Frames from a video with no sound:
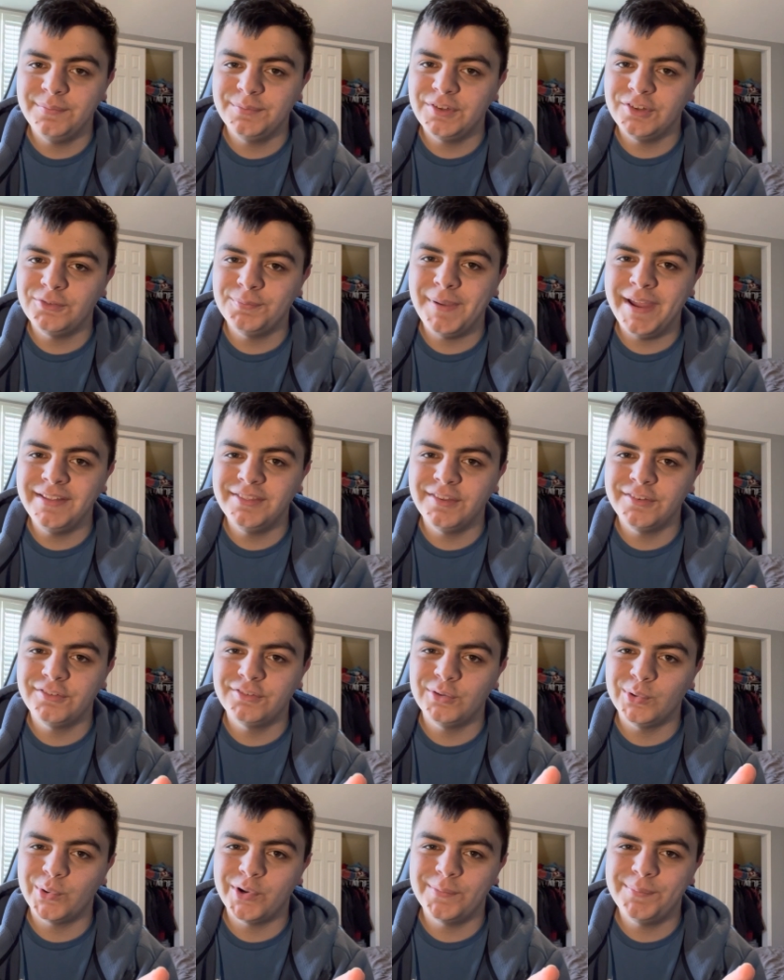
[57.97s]
despite the
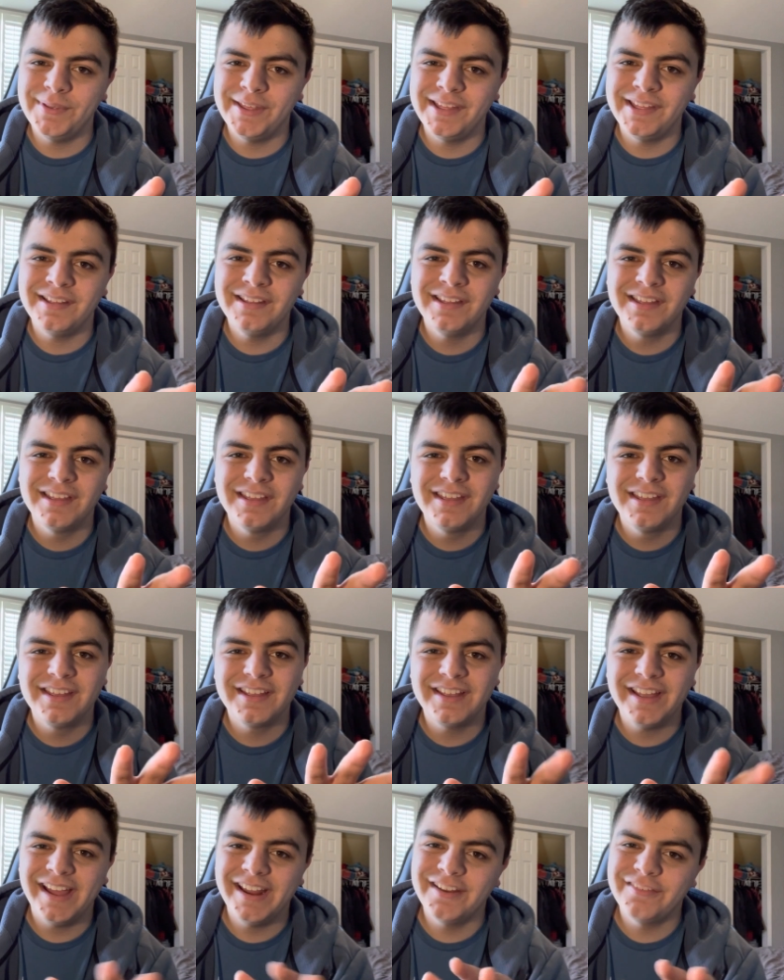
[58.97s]
story being
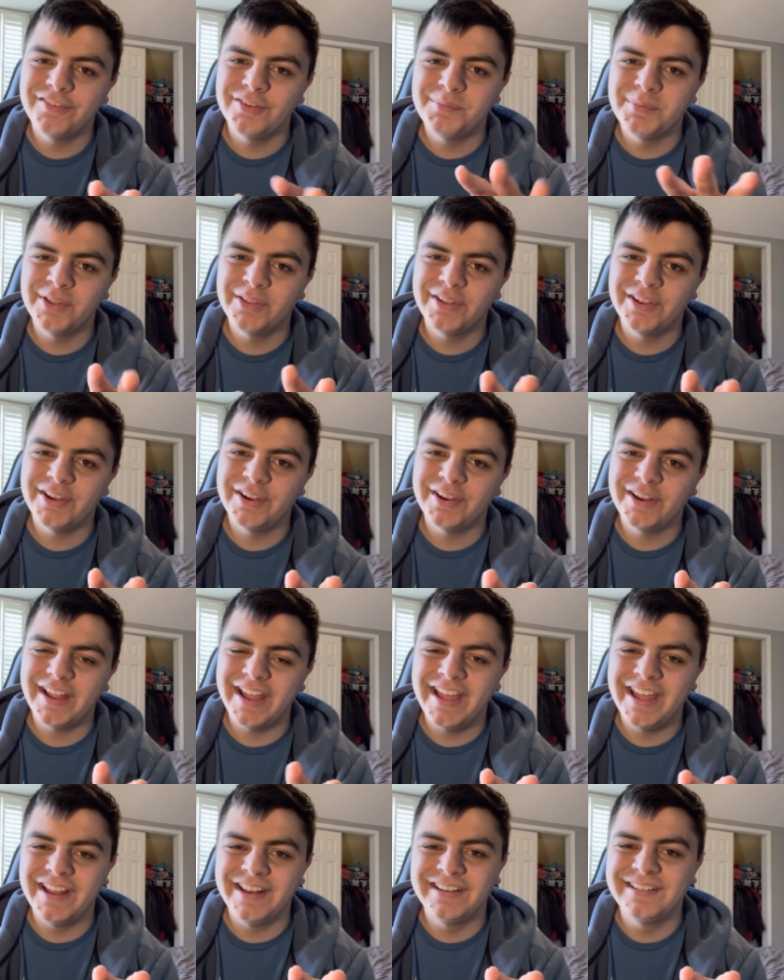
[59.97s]
kind of familiar
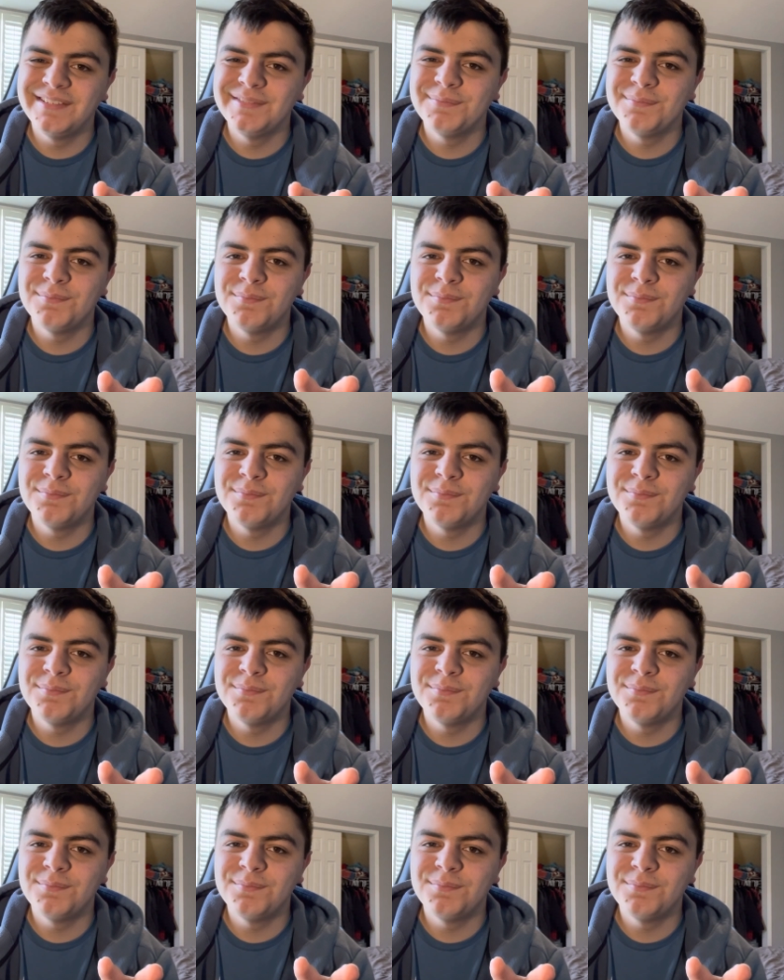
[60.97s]
and